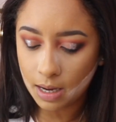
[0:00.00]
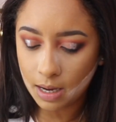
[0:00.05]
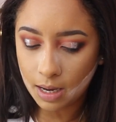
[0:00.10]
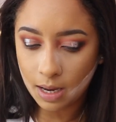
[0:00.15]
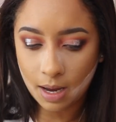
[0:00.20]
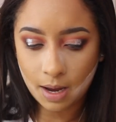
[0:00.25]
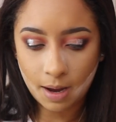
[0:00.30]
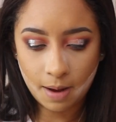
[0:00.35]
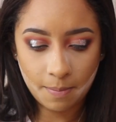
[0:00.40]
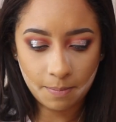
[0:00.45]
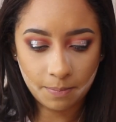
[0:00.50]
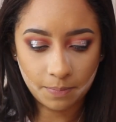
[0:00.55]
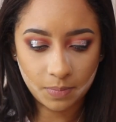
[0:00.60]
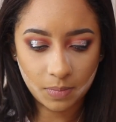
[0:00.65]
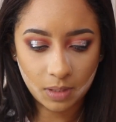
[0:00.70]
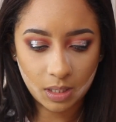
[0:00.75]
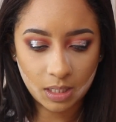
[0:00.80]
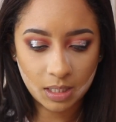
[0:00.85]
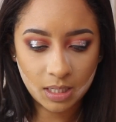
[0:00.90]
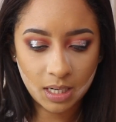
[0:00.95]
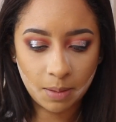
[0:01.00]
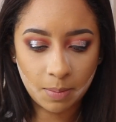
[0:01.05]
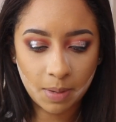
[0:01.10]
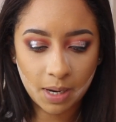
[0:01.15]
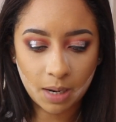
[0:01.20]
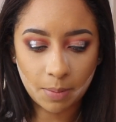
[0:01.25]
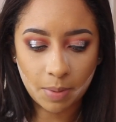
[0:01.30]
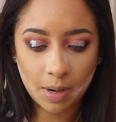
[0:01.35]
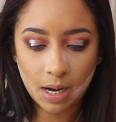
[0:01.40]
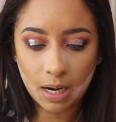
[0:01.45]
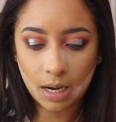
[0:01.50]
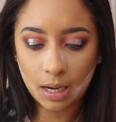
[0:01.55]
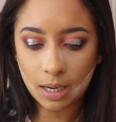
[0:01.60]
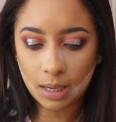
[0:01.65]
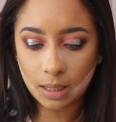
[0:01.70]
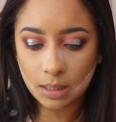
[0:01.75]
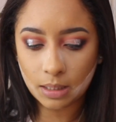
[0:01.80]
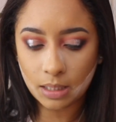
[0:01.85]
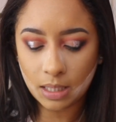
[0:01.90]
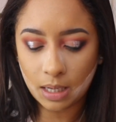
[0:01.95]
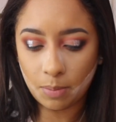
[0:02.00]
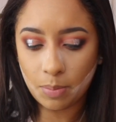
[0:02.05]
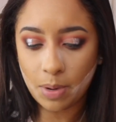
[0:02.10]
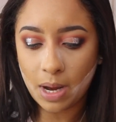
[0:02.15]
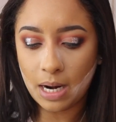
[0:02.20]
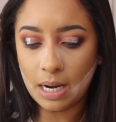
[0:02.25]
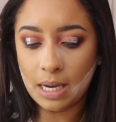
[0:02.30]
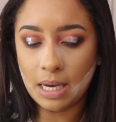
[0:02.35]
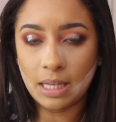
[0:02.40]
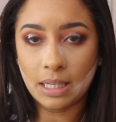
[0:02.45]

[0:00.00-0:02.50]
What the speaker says: Makeup Highlighting Palette